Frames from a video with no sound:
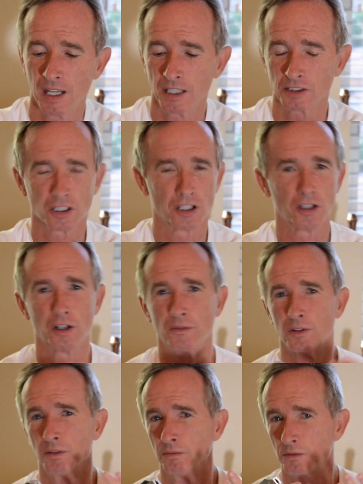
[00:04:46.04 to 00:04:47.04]
So
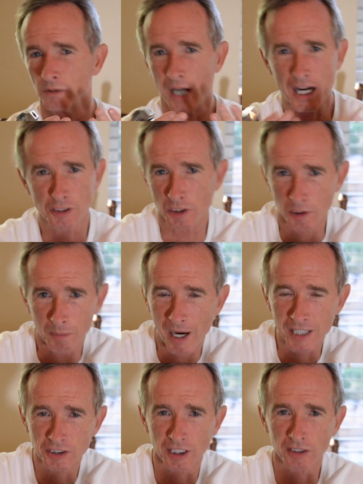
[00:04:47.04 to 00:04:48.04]
if you crash on your
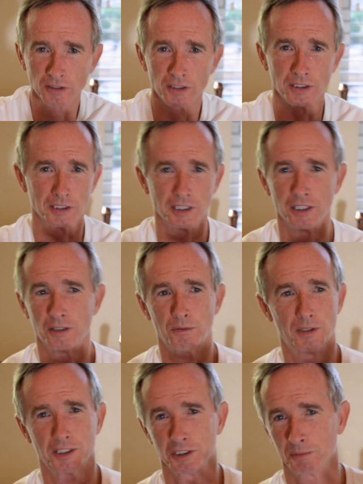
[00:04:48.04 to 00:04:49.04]
bicycle and you don't
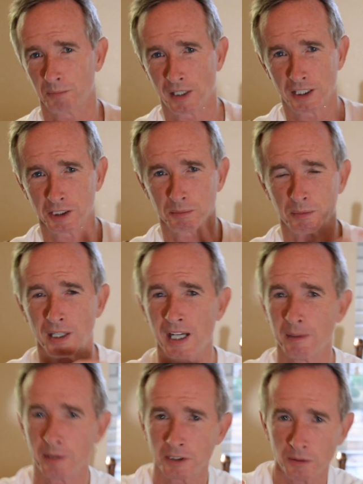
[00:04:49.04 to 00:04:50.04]
want to spray the
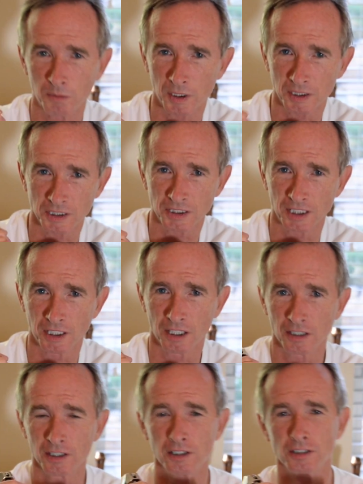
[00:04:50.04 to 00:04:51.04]
spray, but you want to send an
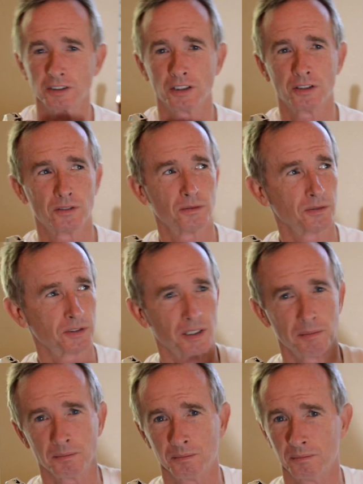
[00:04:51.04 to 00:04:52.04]
alert, so
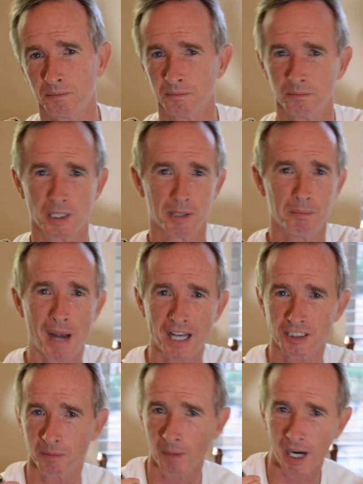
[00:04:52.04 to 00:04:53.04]
somebody
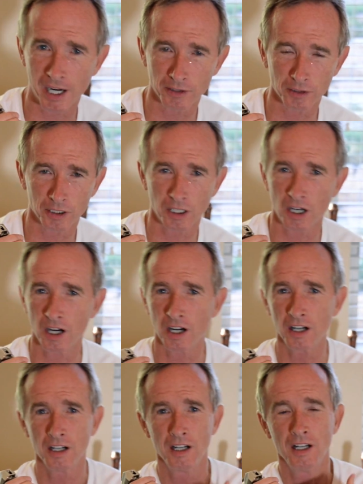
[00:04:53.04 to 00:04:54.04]
passing by in their
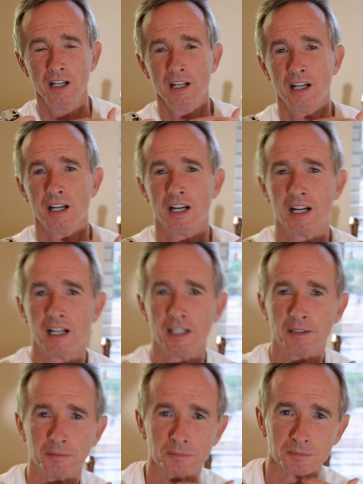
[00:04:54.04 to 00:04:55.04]
car
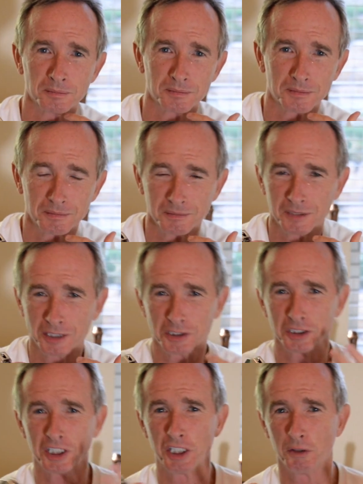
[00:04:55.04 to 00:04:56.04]
doesn't
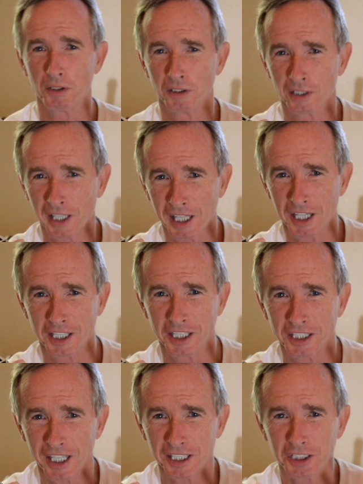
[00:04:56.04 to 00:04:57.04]
see you laying in
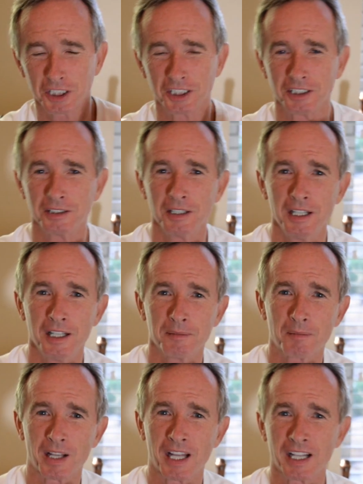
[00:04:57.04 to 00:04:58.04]
the ditch and
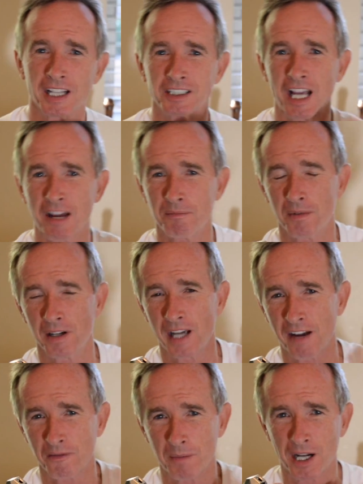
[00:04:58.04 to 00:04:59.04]
and gets
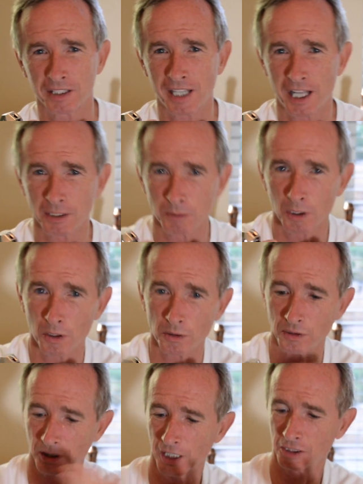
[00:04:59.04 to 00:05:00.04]
half a mile down the
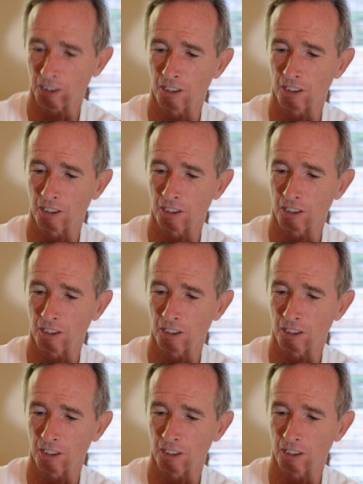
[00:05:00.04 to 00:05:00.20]
road and gets an